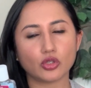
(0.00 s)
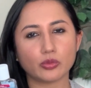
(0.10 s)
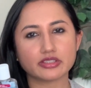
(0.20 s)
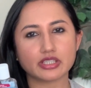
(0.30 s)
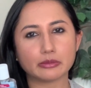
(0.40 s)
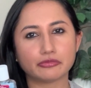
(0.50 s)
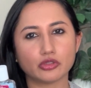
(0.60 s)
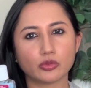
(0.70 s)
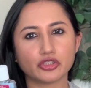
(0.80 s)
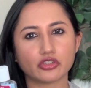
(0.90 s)
always
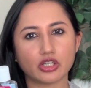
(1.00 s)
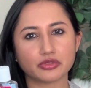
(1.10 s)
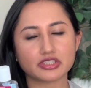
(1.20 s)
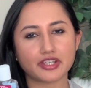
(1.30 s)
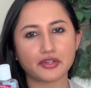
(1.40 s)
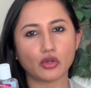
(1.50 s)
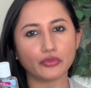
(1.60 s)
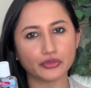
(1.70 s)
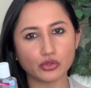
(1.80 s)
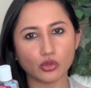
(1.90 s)
helpful when you're outside and
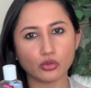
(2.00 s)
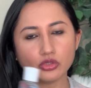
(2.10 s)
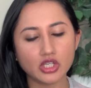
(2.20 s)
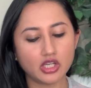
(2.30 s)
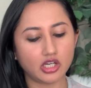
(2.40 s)
on the go,